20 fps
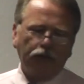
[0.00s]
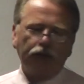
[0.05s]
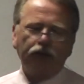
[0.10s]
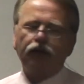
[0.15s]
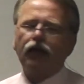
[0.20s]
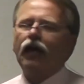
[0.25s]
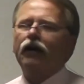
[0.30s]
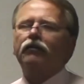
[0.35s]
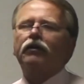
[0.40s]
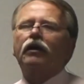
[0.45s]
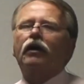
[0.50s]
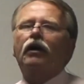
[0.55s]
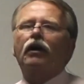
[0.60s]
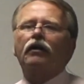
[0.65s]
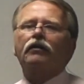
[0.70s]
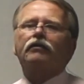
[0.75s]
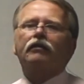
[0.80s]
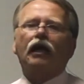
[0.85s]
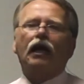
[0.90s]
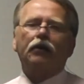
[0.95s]
when you're having a
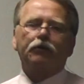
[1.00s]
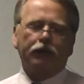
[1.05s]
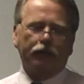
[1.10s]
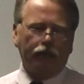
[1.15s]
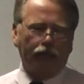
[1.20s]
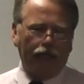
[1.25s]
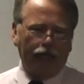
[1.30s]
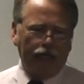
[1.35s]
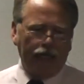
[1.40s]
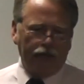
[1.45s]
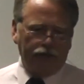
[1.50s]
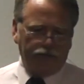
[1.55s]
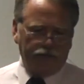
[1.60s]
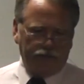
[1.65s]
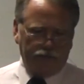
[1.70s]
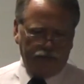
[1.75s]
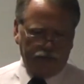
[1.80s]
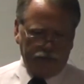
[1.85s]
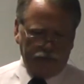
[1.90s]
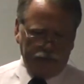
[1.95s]
hard time in
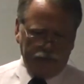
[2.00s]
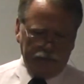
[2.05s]
life,